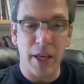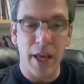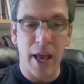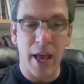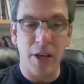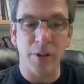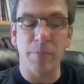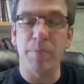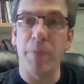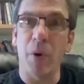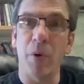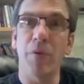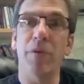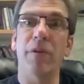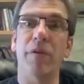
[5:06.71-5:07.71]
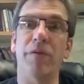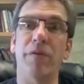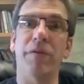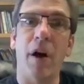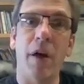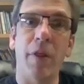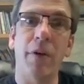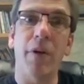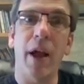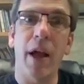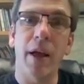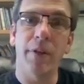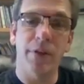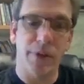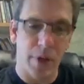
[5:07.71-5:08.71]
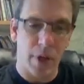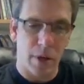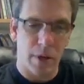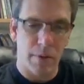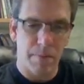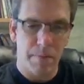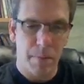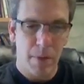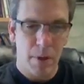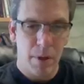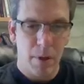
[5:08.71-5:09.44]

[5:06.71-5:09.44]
he has both the Father and the Son.